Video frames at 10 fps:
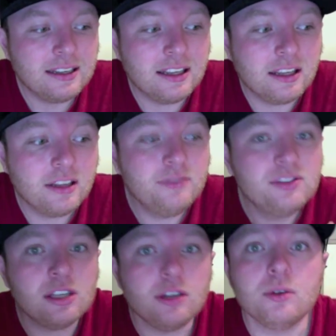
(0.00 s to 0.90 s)

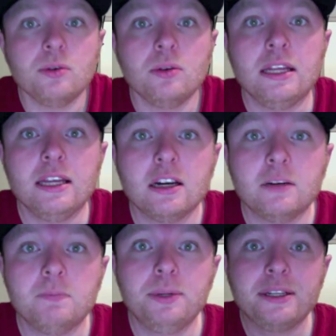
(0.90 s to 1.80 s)
gives you the
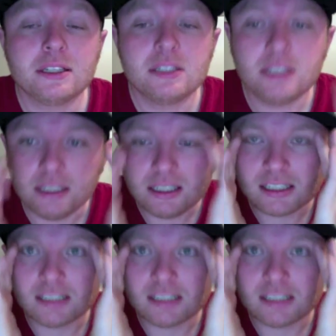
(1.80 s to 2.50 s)
ability to